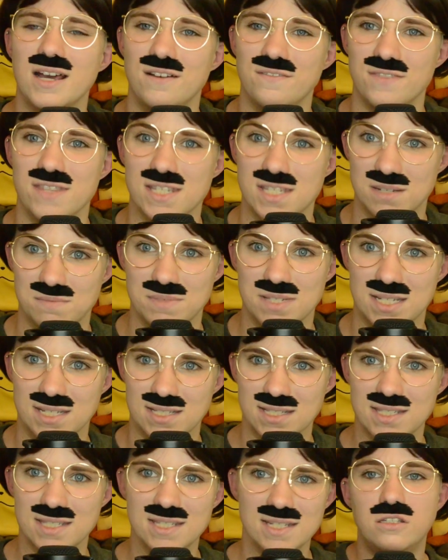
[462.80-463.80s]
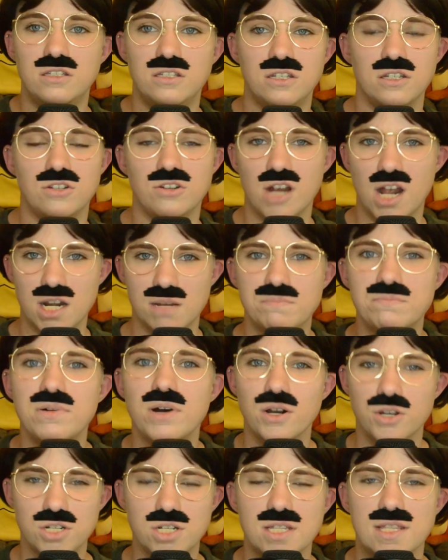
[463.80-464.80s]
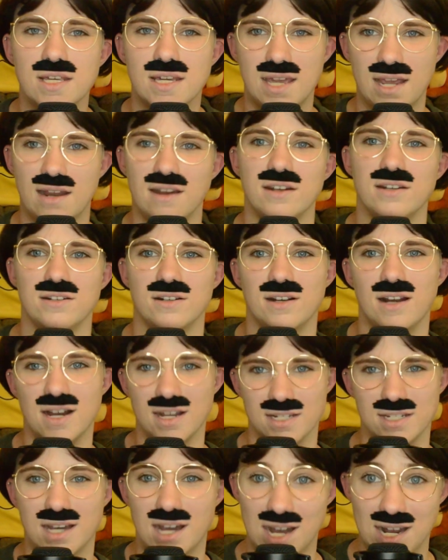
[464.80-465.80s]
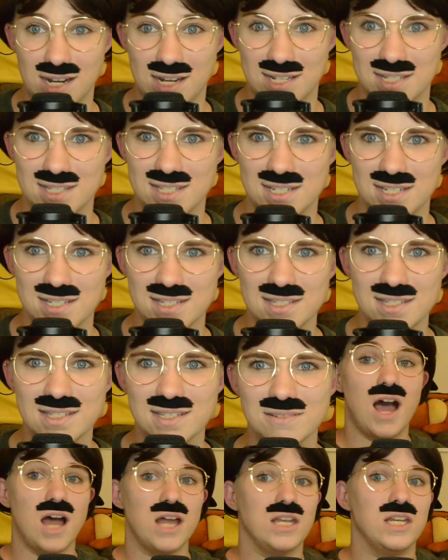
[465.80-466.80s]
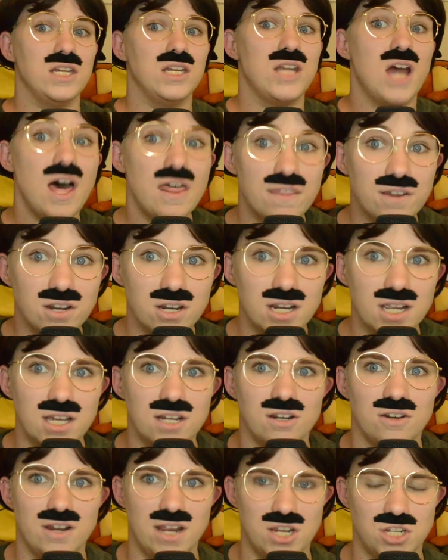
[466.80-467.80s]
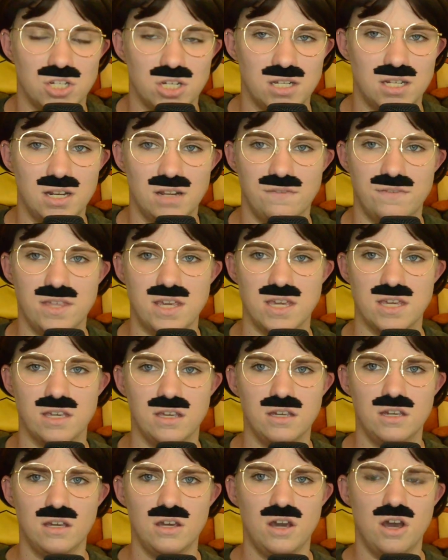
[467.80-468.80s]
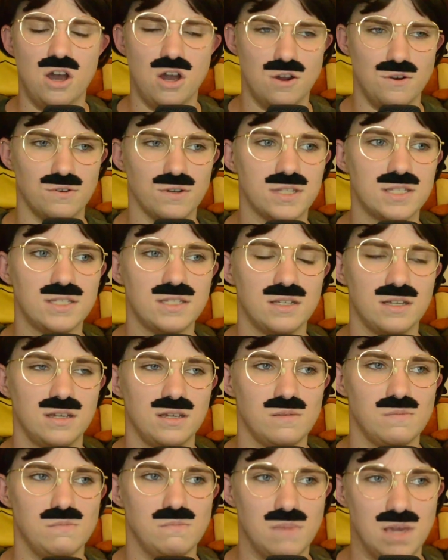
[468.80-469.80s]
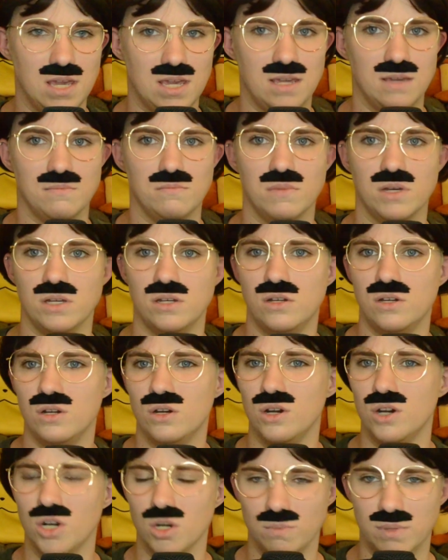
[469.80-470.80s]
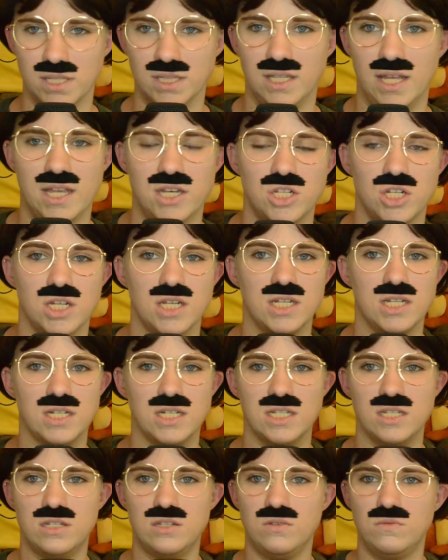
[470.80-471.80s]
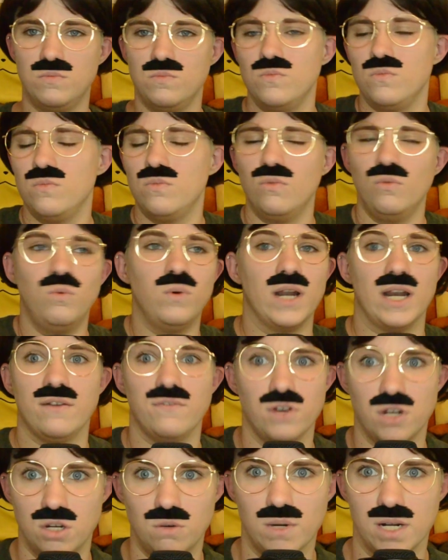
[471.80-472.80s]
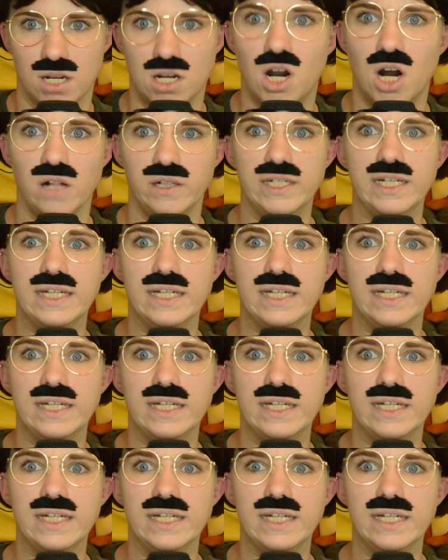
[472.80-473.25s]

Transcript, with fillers: of The Simpsons to try to push the character onto audiences. Another iteration of the hoax, meme, urban legend, whatever you want to call